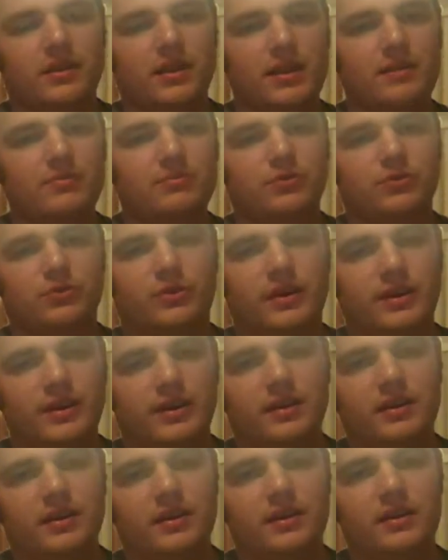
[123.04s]
keep
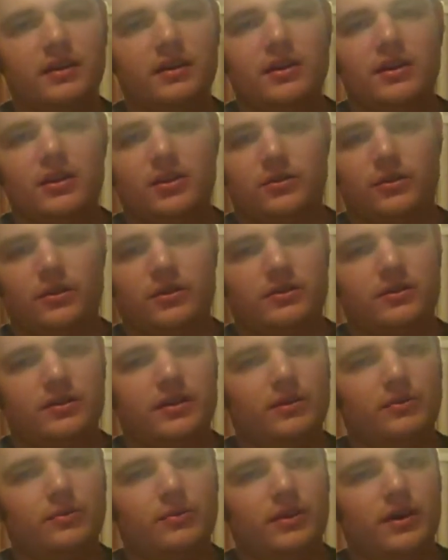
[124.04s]
drinking throughout the
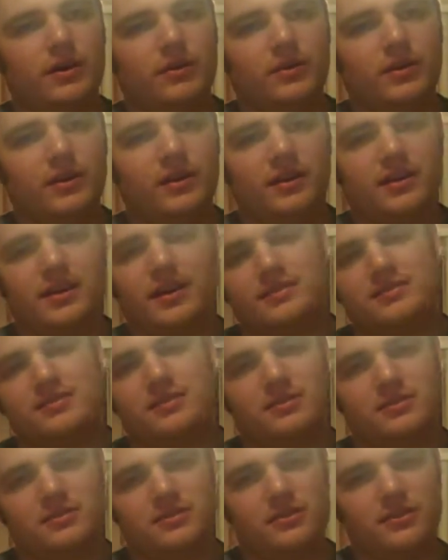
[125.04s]
night without getting kicked
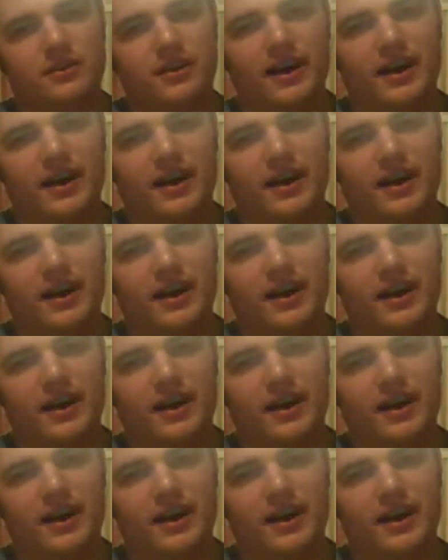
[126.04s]
onto your